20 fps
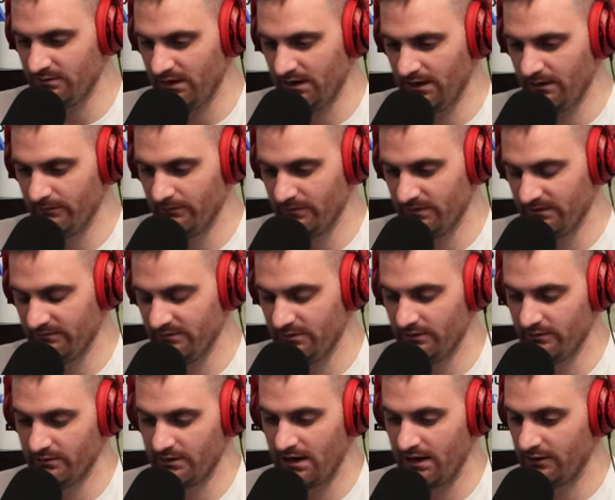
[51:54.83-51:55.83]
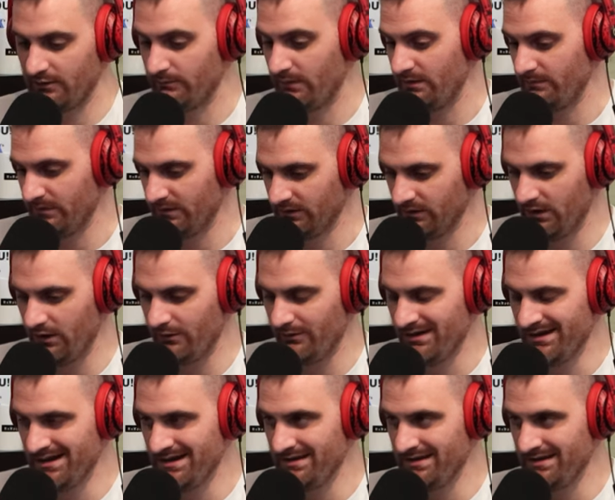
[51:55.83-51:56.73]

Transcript: um, even though their iron might be low,